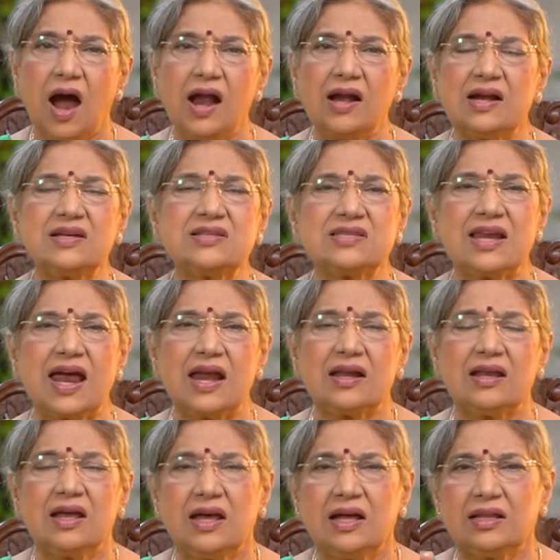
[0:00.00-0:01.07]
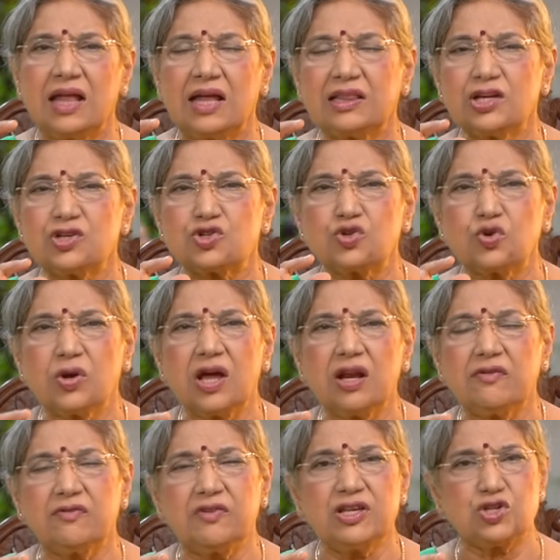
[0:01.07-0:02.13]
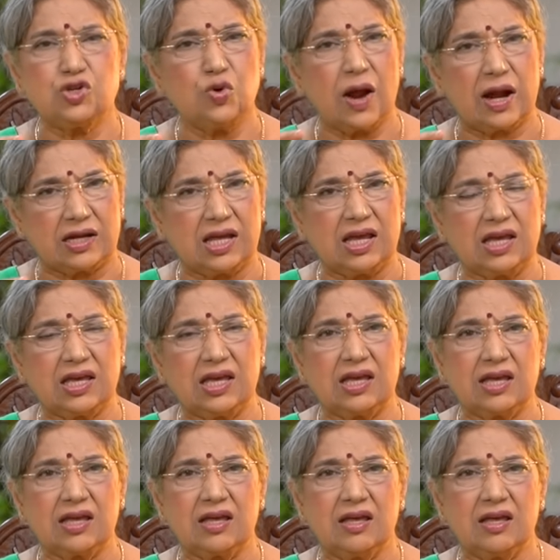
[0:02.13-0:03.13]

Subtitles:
Understand that the sugar which you are taking,